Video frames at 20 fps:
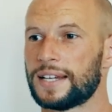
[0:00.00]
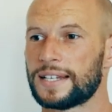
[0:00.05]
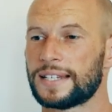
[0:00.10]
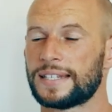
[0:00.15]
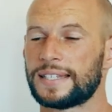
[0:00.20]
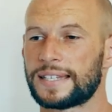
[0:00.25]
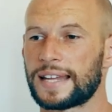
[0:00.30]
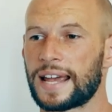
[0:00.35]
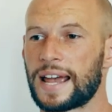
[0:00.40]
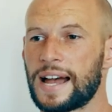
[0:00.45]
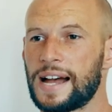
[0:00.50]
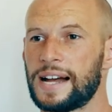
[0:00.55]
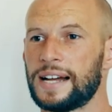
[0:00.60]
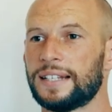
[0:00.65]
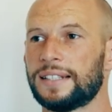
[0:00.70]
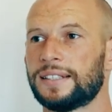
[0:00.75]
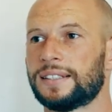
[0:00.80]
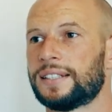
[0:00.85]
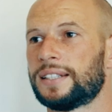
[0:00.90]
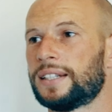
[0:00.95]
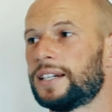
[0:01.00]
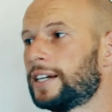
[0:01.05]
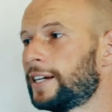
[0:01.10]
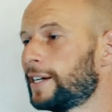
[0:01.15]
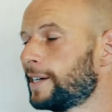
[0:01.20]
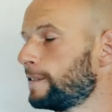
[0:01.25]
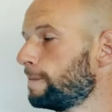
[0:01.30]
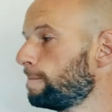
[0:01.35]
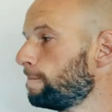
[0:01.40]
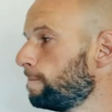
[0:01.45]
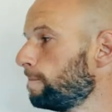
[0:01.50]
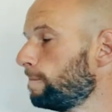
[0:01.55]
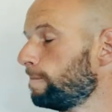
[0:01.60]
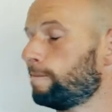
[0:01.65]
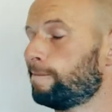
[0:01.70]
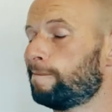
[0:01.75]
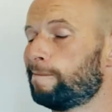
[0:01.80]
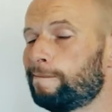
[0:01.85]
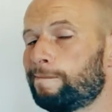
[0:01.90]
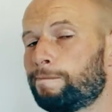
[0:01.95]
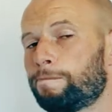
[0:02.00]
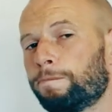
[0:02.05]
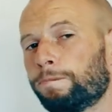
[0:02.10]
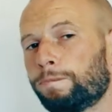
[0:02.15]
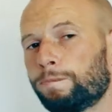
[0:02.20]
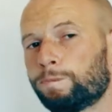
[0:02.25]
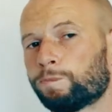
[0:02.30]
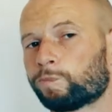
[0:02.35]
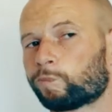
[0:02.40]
sound, and